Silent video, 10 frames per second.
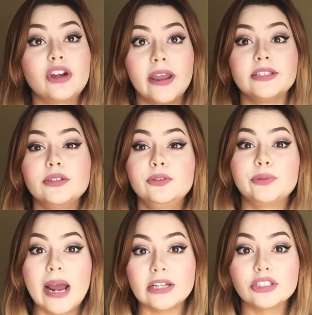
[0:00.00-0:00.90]
trying to
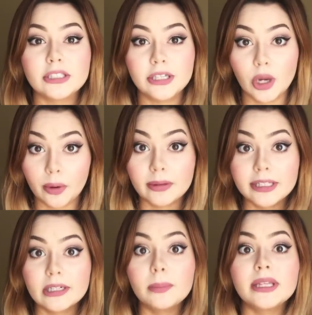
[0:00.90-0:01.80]
gradually go a
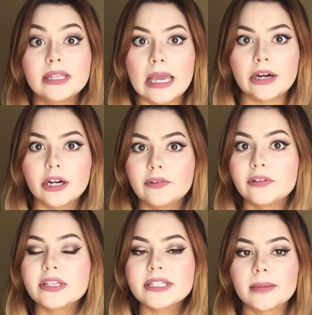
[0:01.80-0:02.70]
little bit lighter for
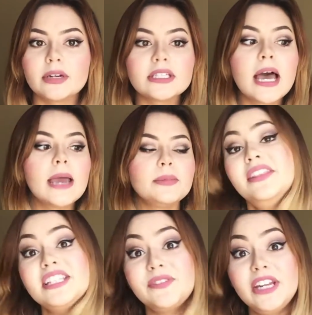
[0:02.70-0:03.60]
the summertime.
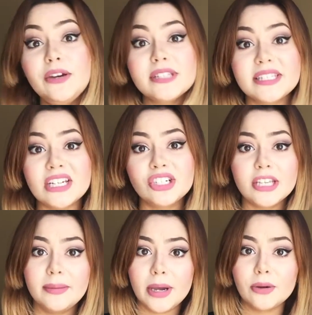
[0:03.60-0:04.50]
This video is
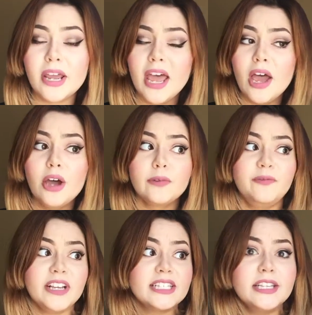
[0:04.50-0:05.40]
essentially about
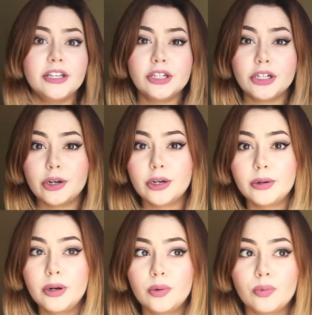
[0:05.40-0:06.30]
fixing
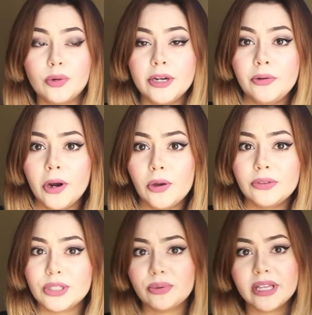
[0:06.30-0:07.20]
your
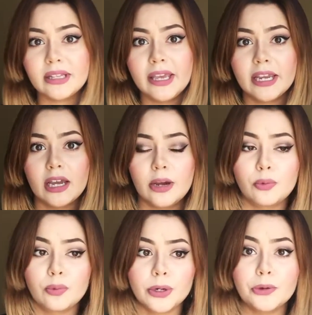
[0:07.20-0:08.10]
regrowth, doing like a
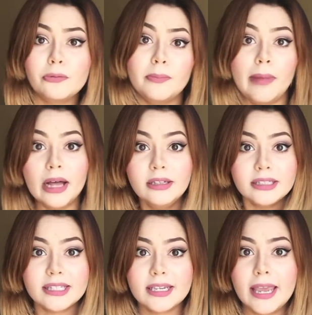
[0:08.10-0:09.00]
root
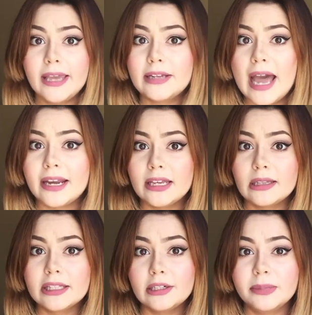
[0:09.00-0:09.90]
melt and adding a
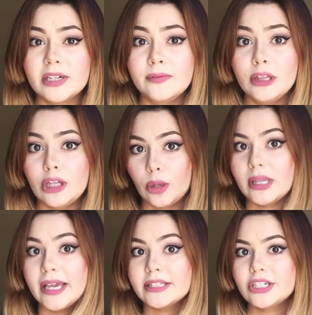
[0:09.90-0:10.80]
little bit of
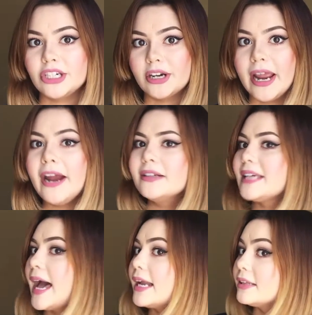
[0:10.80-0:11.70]
lowlights to your hair
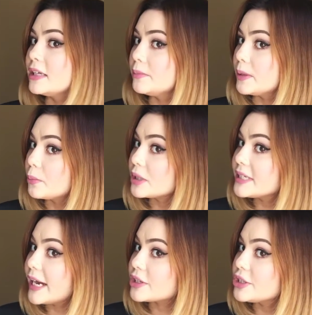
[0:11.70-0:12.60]
to add a little bit more
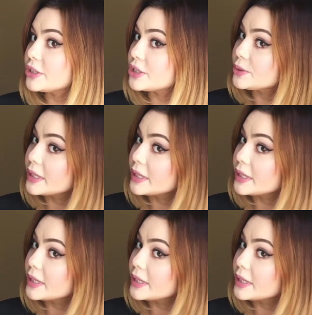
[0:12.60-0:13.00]
texture to